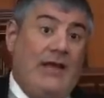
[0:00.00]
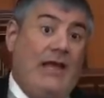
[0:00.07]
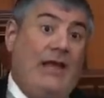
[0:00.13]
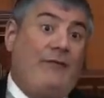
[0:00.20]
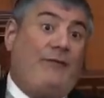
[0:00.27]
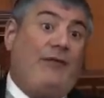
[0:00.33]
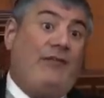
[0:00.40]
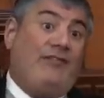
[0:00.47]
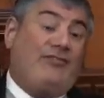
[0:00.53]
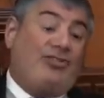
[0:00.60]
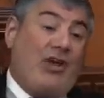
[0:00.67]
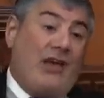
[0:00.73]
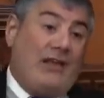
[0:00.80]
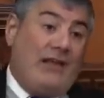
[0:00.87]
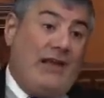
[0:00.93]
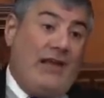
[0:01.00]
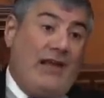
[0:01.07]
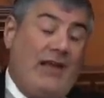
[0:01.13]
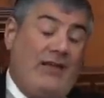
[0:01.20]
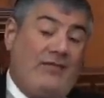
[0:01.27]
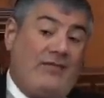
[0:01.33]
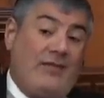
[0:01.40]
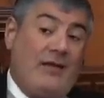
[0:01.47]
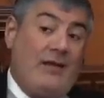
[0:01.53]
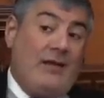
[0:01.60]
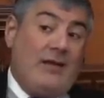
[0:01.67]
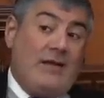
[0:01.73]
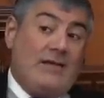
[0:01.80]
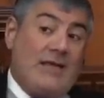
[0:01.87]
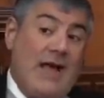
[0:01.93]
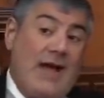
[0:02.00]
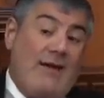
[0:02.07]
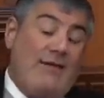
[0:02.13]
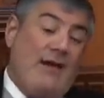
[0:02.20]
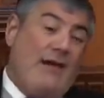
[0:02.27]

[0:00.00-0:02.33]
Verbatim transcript: If it's Chinese, now